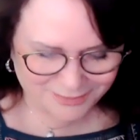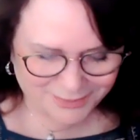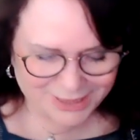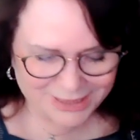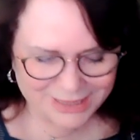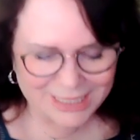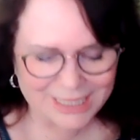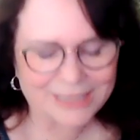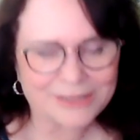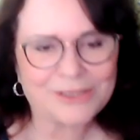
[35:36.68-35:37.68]
But at
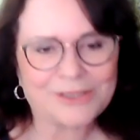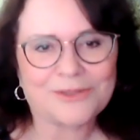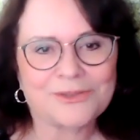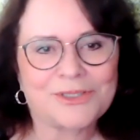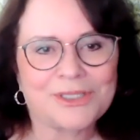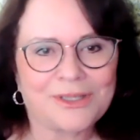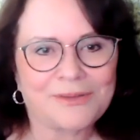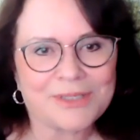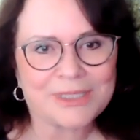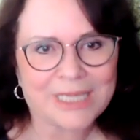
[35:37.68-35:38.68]
the end, you know, she
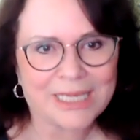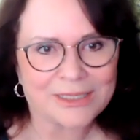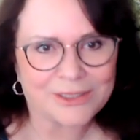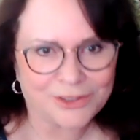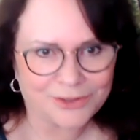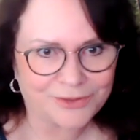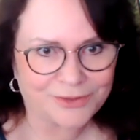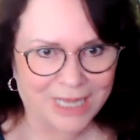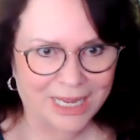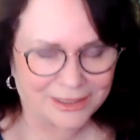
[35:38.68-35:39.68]
loved us kids. You knew
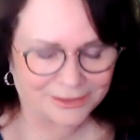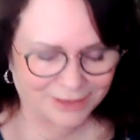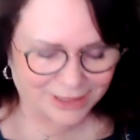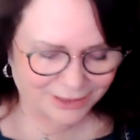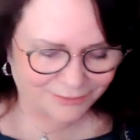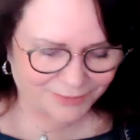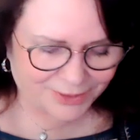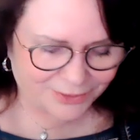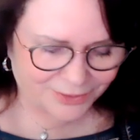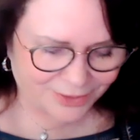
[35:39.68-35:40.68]
that. I could
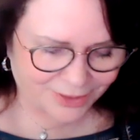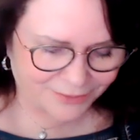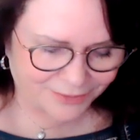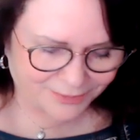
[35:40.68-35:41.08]
feel her love.